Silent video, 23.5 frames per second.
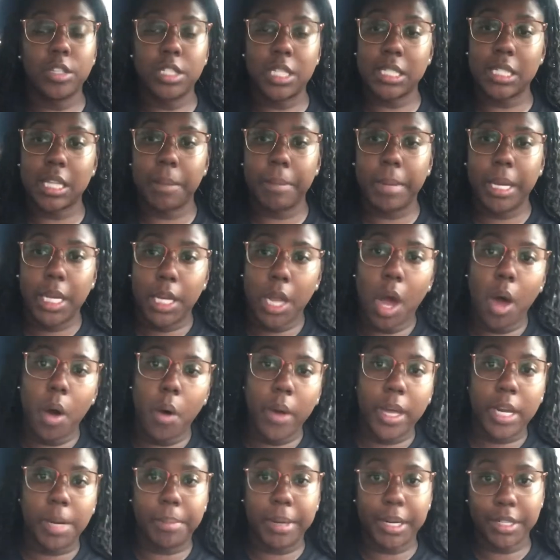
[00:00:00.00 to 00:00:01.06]
just let me know
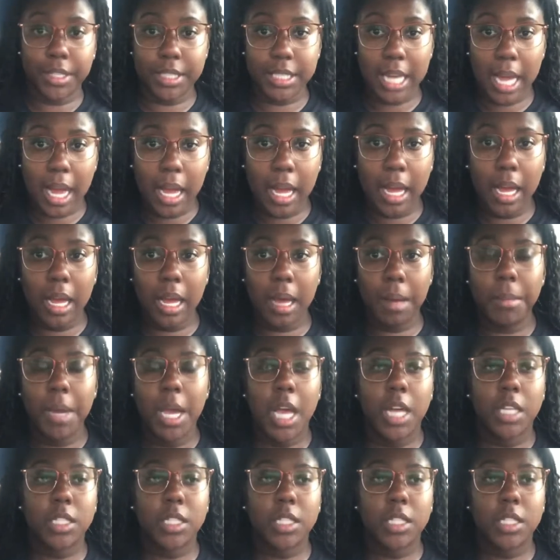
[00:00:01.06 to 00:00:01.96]
at a better time